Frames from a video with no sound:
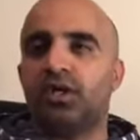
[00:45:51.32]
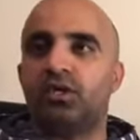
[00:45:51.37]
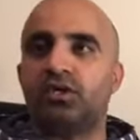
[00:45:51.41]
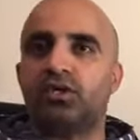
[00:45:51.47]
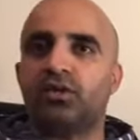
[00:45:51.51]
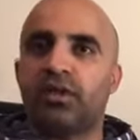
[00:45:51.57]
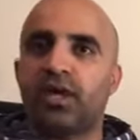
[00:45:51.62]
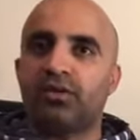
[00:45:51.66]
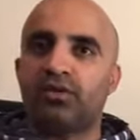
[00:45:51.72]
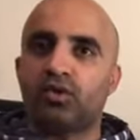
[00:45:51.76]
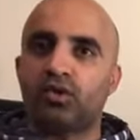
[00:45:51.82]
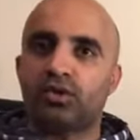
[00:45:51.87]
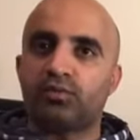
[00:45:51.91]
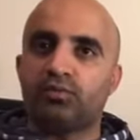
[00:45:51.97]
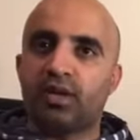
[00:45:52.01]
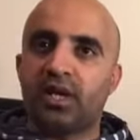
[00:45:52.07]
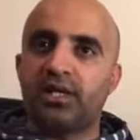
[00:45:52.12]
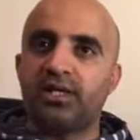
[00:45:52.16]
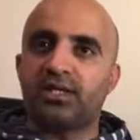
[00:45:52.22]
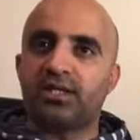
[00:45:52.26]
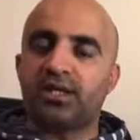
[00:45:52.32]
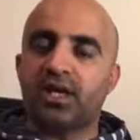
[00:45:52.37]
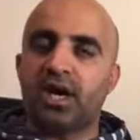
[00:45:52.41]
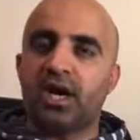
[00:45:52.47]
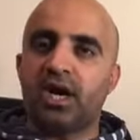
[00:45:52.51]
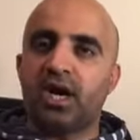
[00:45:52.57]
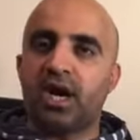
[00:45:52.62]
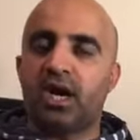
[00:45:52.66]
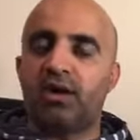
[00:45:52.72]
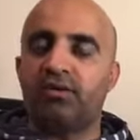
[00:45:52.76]
so that those planes
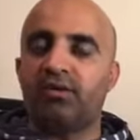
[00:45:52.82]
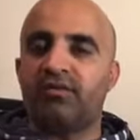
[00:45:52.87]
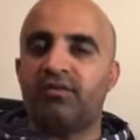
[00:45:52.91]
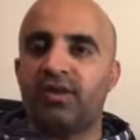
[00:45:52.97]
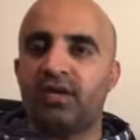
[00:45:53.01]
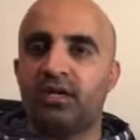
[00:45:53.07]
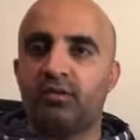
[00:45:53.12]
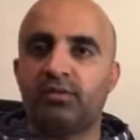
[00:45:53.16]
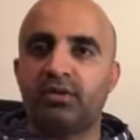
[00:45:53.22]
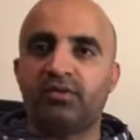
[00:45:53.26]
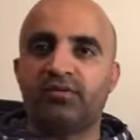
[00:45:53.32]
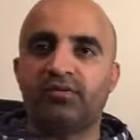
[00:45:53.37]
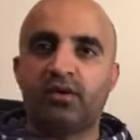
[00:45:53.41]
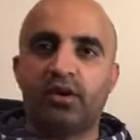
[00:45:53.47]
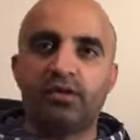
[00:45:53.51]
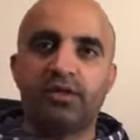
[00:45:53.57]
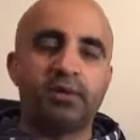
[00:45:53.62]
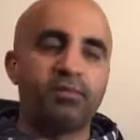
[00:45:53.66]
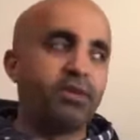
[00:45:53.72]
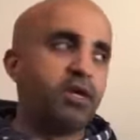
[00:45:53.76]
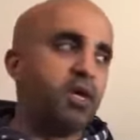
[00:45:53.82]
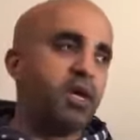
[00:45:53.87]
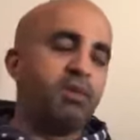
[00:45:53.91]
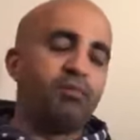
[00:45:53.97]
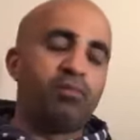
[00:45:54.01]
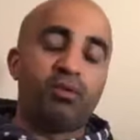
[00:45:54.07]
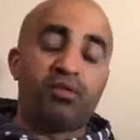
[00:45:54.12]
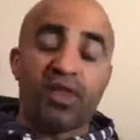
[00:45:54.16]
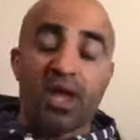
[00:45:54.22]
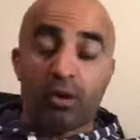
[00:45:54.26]
are available for them.
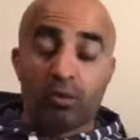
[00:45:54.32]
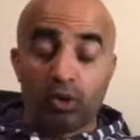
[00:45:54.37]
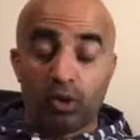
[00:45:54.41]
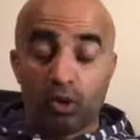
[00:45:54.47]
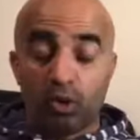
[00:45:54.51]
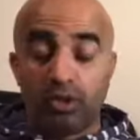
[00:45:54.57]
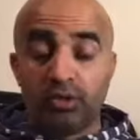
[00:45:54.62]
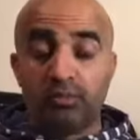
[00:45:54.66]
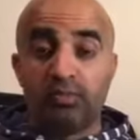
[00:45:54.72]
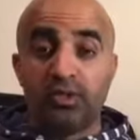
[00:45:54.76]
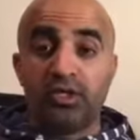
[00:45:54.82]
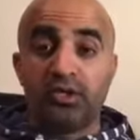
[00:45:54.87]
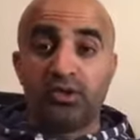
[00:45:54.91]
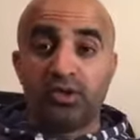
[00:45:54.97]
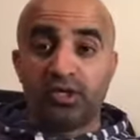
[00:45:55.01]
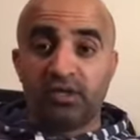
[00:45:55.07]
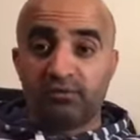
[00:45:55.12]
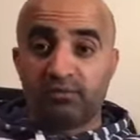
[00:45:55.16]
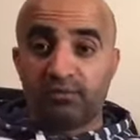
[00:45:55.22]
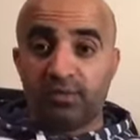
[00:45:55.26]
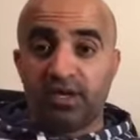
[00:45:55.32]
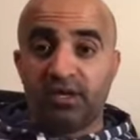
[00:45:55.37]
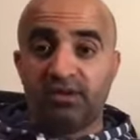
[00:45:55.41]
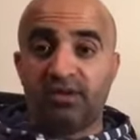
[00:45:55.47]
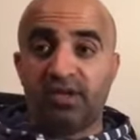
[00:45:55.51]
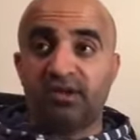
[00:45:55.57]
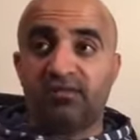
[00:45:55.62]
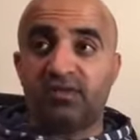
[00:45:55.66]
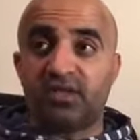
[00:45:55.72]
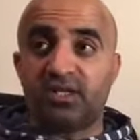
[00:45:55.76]
But that will only be done
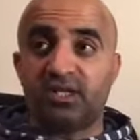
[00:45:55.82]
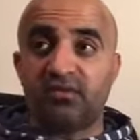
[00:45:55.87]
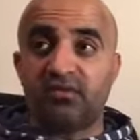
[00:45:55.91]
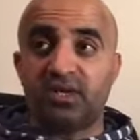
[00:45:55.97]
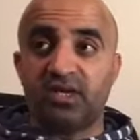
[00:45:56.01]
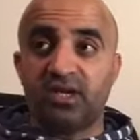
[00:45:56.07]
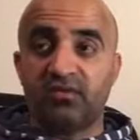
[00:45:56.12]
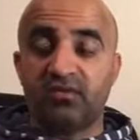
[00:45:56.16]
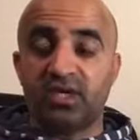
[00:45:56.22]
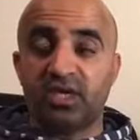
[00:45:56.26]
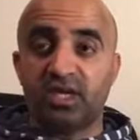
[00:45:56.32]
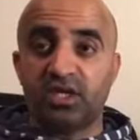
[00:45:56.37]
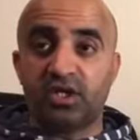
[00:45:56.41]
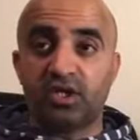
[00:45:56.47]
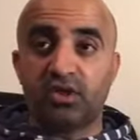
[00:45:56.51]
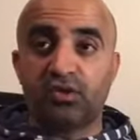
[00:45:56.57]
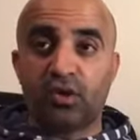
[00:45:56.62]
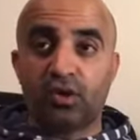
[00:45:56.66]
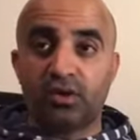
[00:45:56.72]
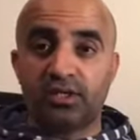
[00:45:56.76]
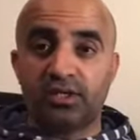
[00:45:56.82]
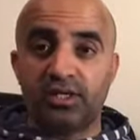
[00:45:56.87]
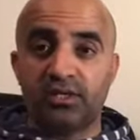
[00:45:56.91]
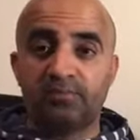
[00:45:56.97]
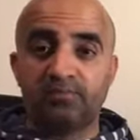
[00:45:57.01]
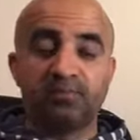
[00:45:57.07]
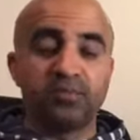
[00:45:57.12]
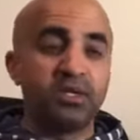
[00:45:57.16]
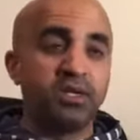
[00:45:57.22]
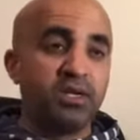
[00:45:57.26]
if the Civil Aviation Authority
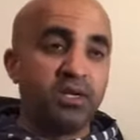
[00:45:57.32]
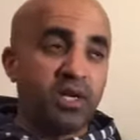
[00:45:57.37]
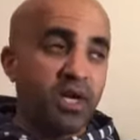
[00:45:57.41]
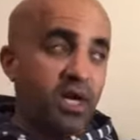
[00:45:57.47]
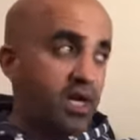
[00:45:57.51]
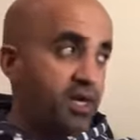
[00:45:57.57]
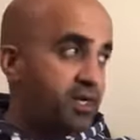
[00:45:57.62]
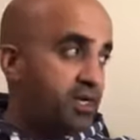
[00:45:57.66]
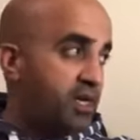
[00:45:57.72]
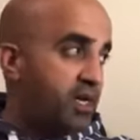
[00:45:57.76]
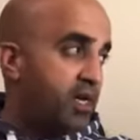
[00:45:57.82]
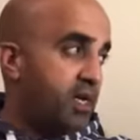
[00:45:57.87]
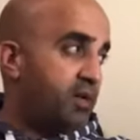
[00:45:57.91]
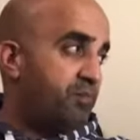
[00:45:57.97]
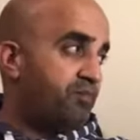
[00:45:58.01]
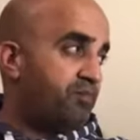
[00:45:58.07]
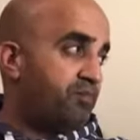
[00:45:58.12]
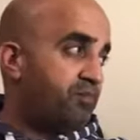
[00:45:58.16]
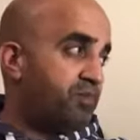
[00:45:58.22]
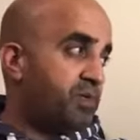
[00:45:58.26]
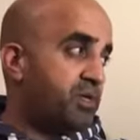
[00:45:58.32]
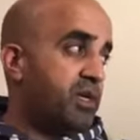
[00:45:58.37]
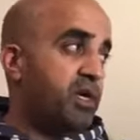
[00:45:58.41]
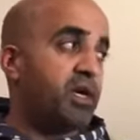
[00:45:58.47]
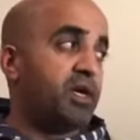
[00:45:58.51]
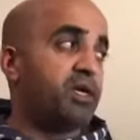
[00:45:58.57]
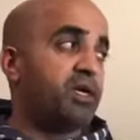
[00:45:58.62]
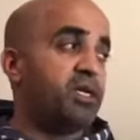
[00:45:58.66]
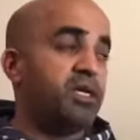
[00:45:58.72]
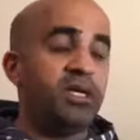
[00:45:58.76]
and
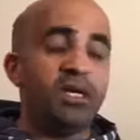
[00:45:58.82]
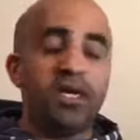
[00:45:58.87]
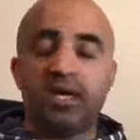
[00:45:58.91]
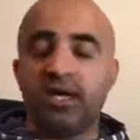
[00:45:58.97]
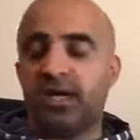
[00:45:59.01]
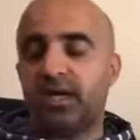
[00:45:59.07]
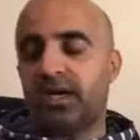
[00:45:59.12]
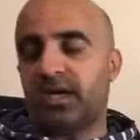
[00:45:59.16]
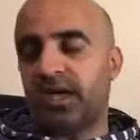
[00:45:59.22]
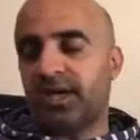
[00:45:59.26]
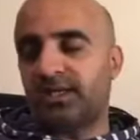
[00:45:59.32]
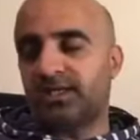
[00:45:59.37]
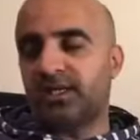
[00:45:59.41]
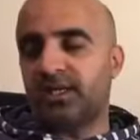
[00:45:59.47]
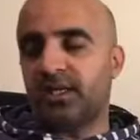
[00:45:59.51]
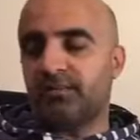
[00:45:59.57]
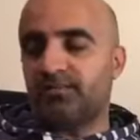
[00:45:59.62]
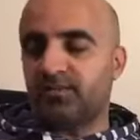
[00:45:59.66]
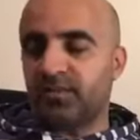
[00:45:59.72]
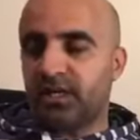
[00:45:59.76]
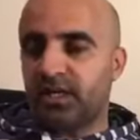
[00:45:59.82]
ESA,